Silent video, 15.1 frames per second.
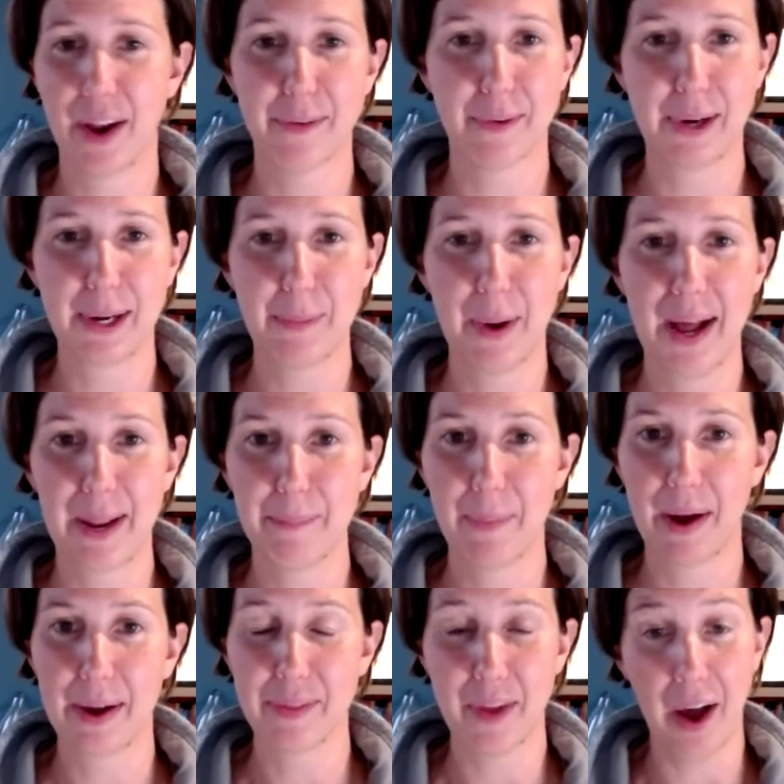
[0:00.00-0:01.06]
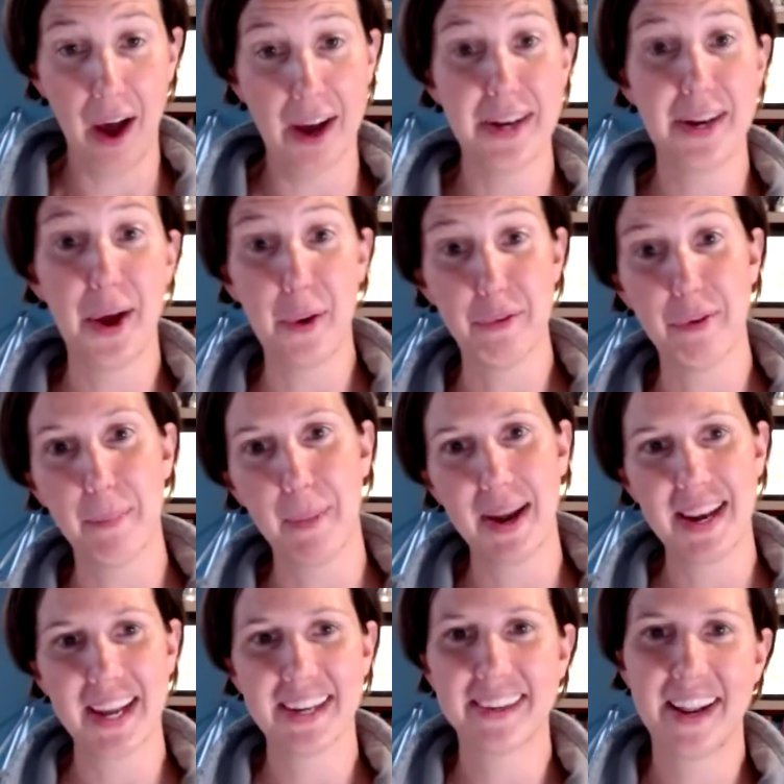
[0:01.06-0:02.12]
really well that I know from my
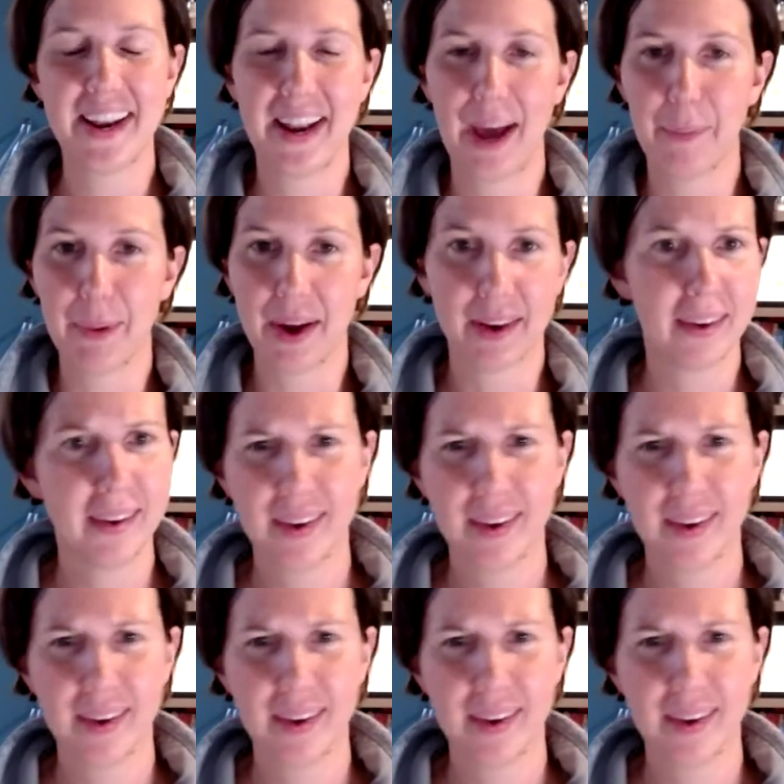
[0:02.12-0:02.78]
LinkedIn network.